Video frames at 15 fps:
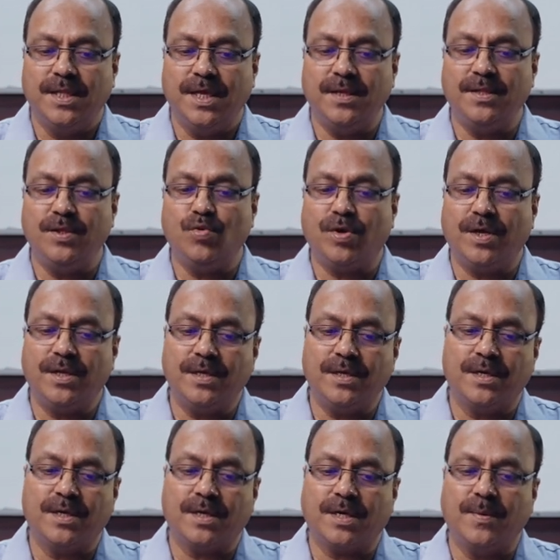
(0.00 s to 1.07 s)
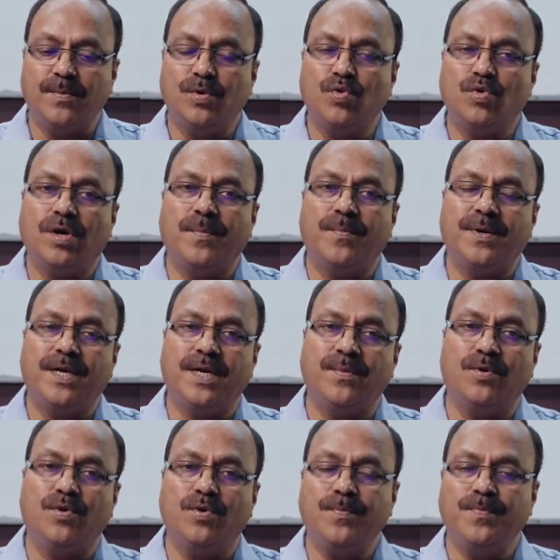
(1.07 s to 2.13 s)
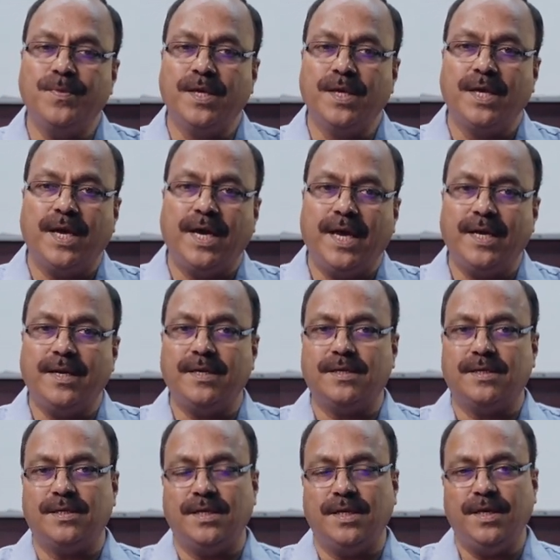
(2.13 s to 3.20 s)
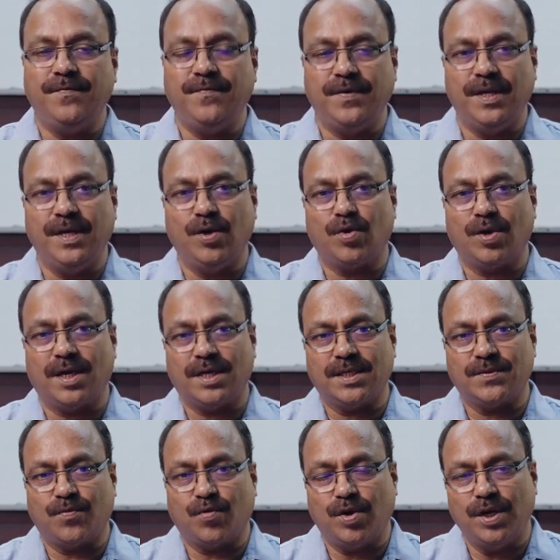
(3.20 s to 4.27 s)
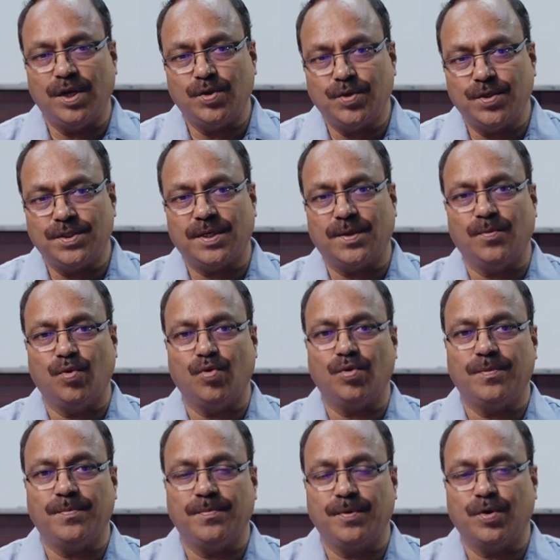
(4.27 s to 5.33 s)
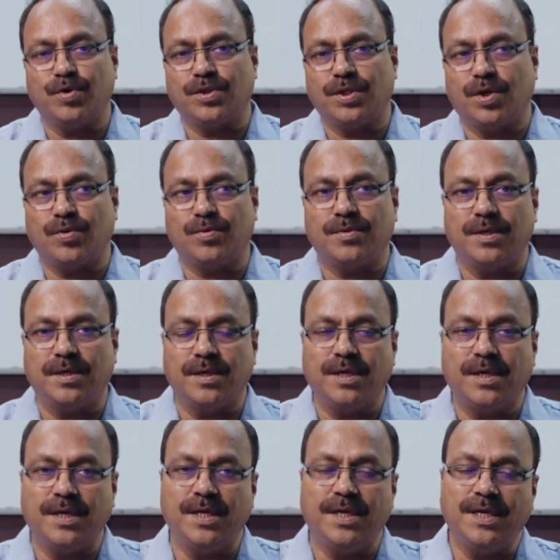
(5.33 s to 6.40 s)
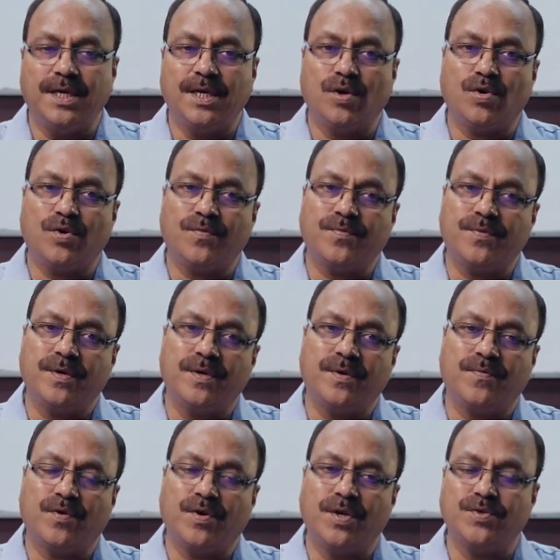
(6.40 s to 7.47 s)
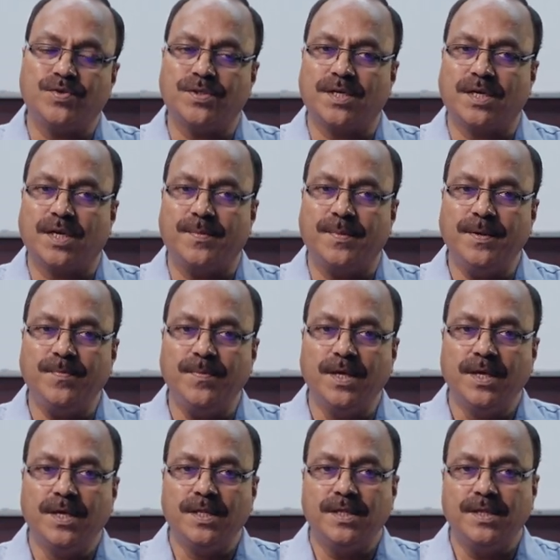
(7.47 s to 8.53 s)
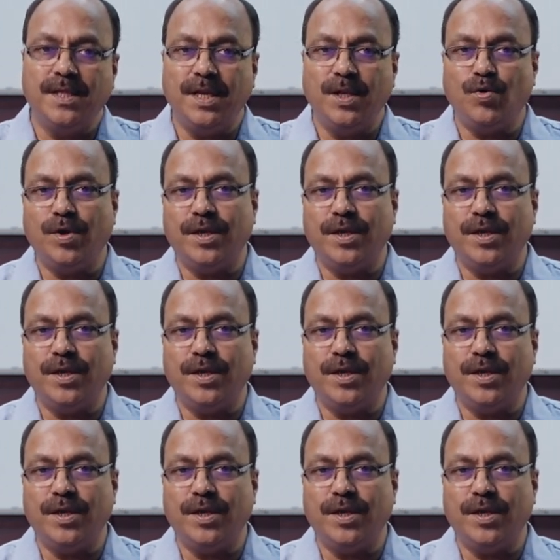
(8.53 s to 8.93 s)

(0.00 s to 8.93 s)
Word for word: Then you can uh, come to comparative law. And uh, if in your class foreign students are more, because now uh, in India a lot of uh, foreign students are coming, then you